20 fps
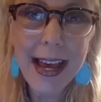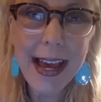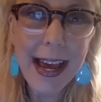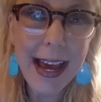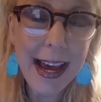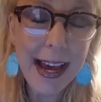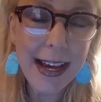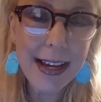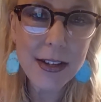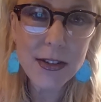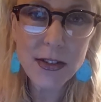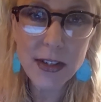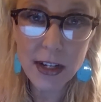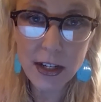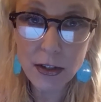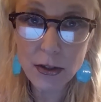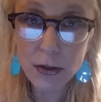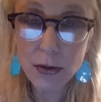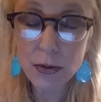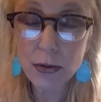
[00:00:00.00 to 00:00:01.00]
has
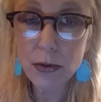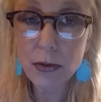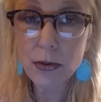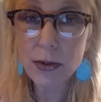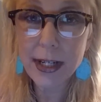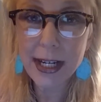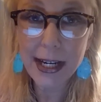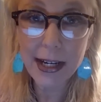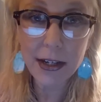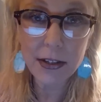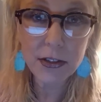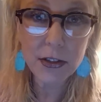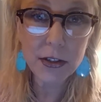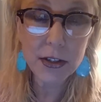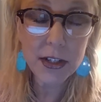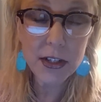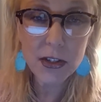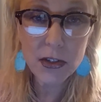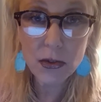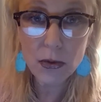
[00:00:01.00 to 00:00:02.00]
a true
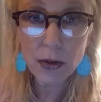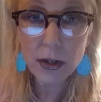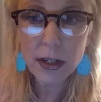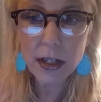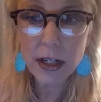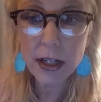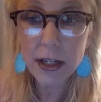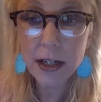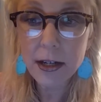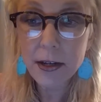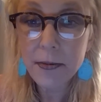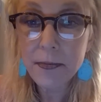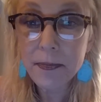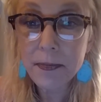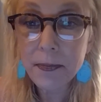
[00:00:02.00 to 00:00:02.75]
character disorder,